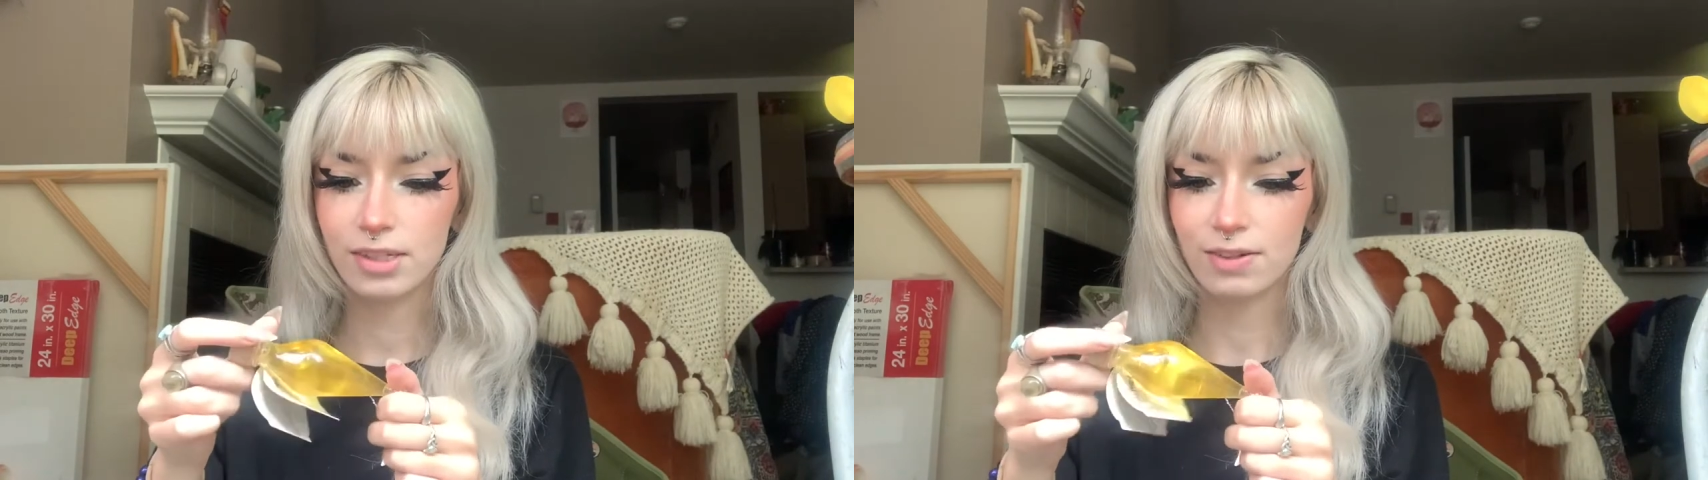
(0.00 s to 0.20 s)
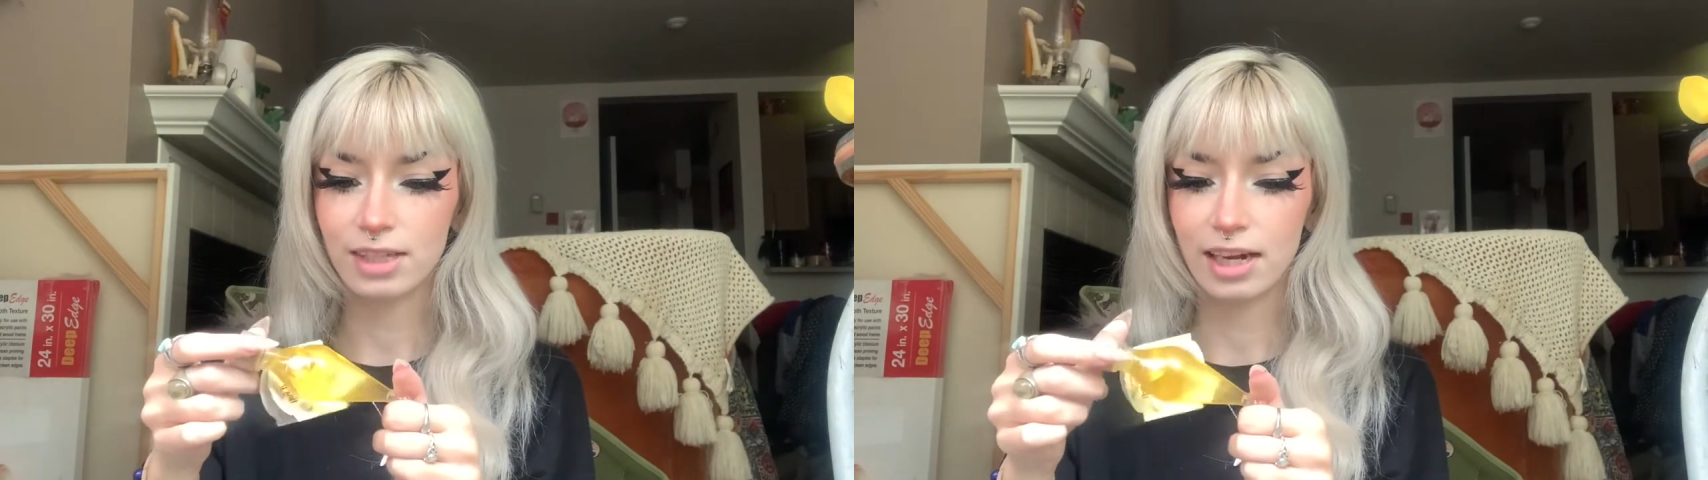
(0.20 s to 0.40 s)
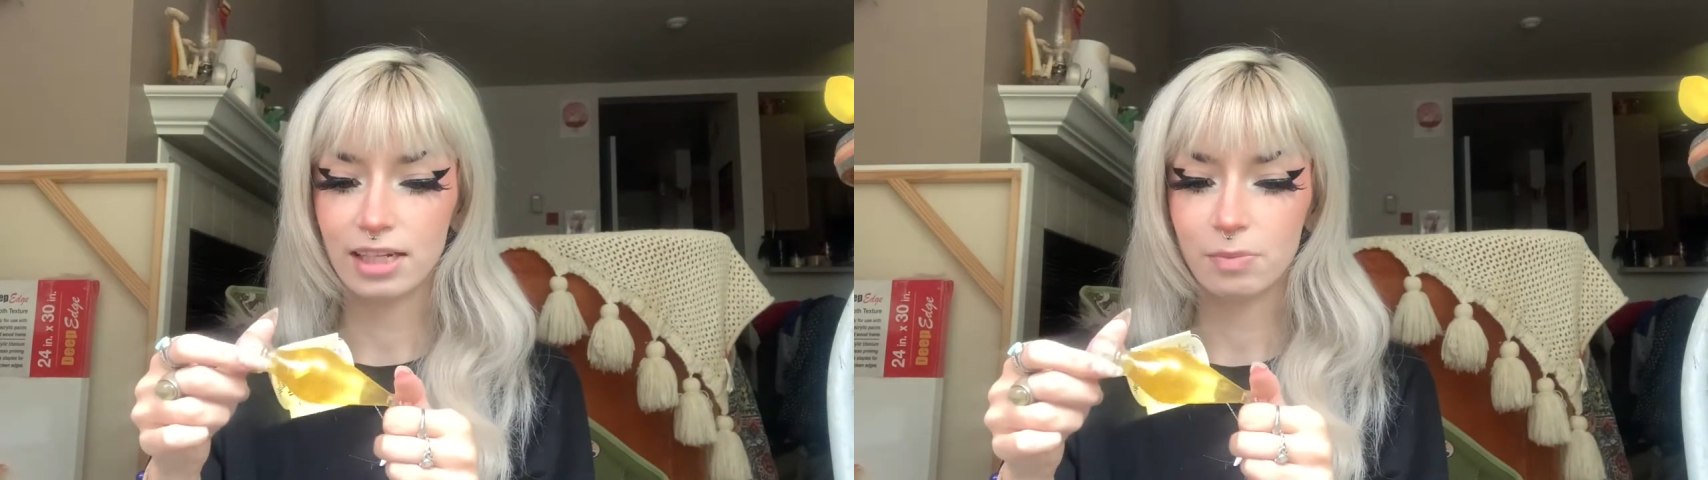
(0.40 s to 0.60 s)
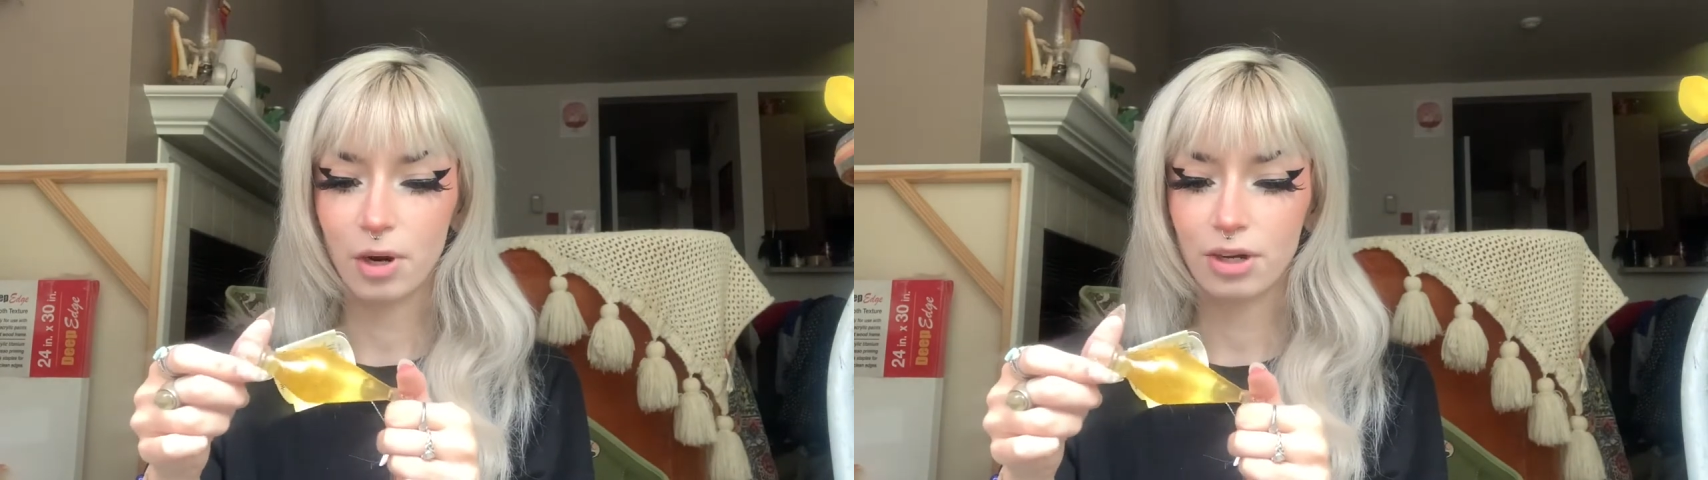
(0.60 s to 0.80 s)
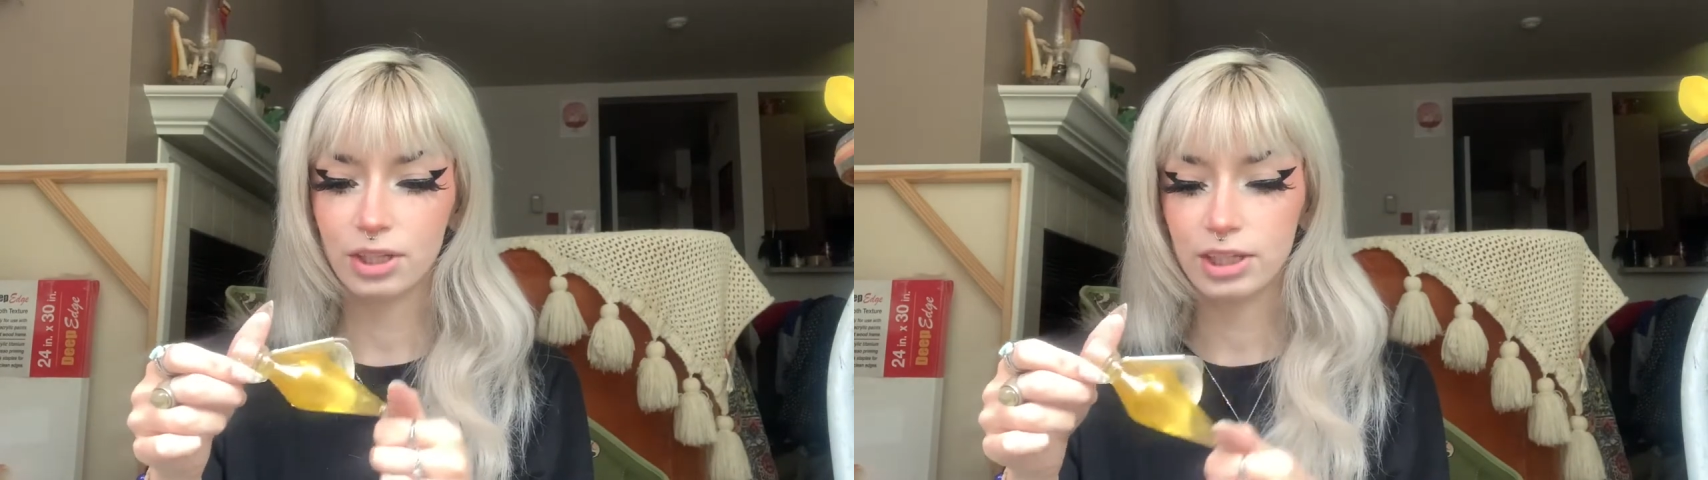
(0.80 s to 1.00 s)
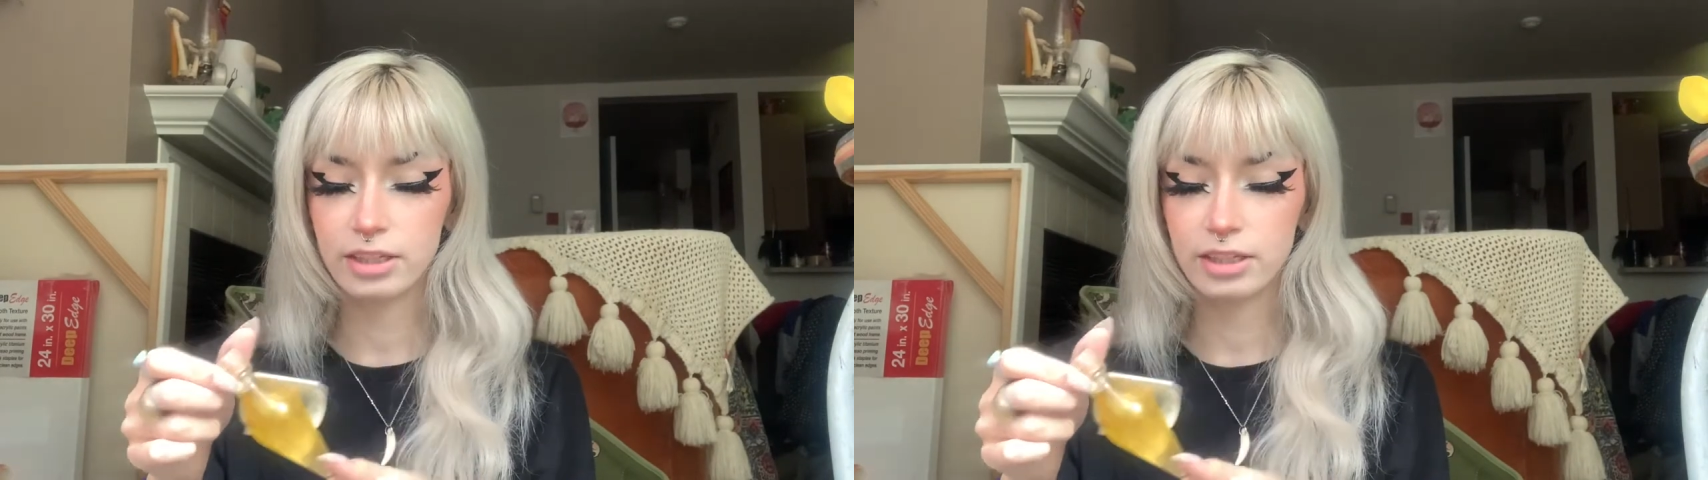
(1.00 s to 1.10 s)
so it's kind of sparkly.